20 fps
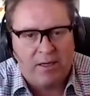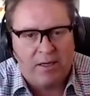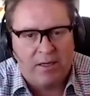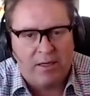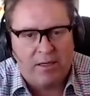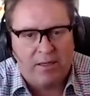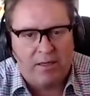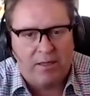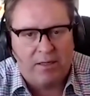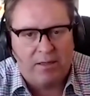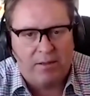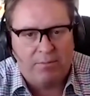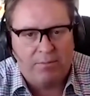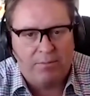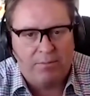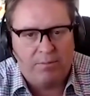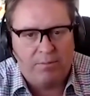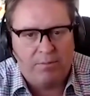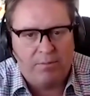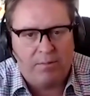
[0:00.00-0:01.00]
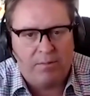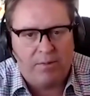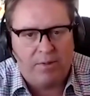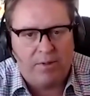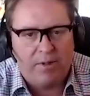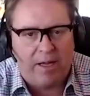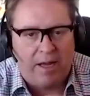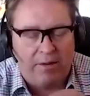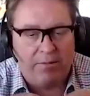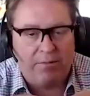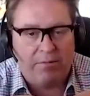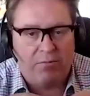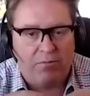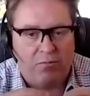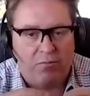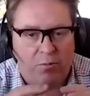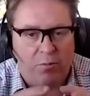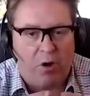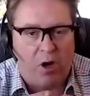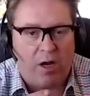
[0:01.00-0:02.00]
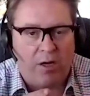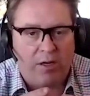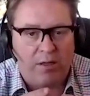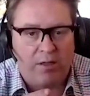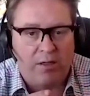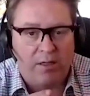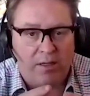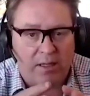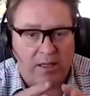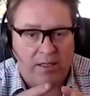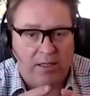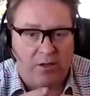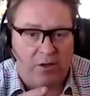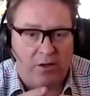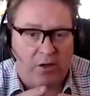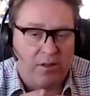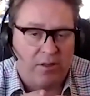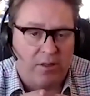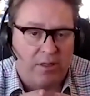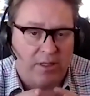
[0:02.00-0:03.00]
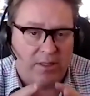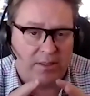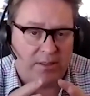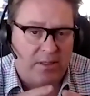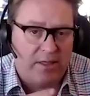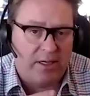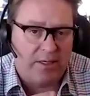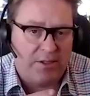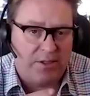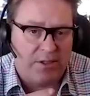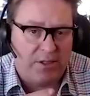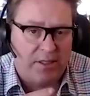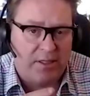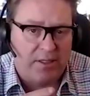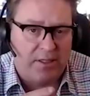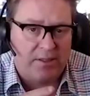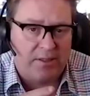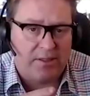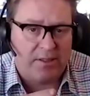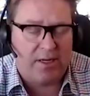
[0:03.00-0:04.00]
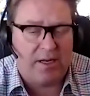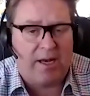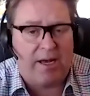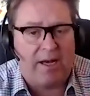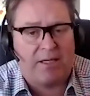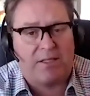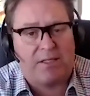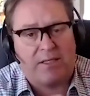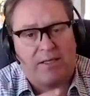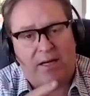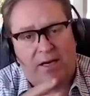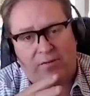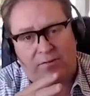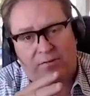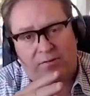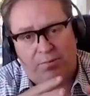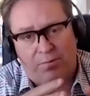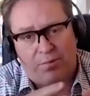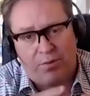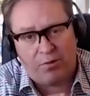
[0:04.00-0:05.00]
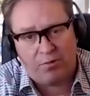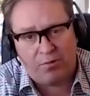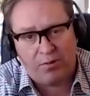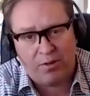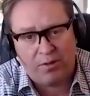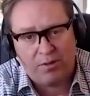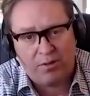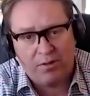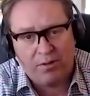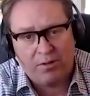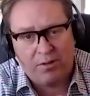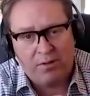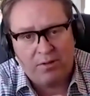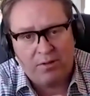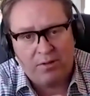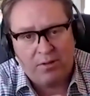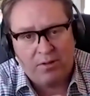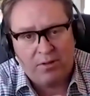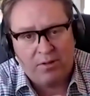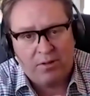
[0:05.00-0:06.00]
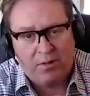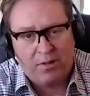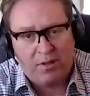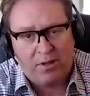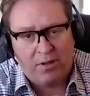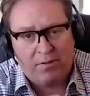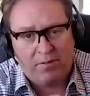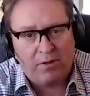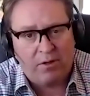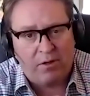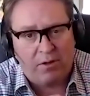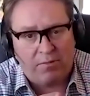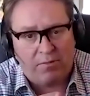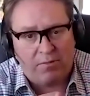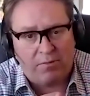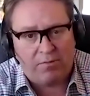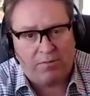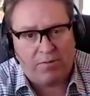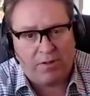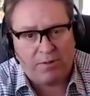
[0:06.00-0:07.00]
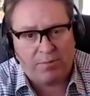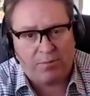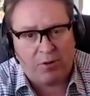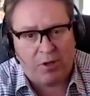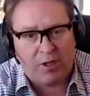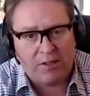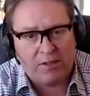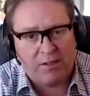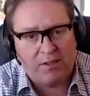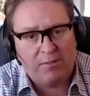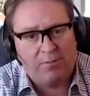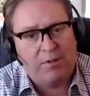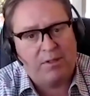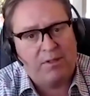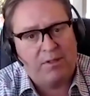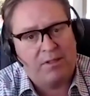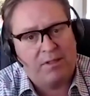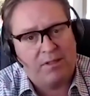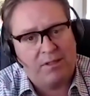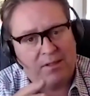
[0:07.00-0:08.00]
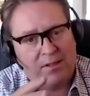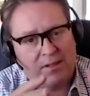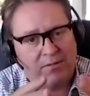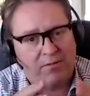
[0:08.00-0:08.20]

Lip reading: And reminder that these are the engineers that actually have to build it, for a fixed price EPC.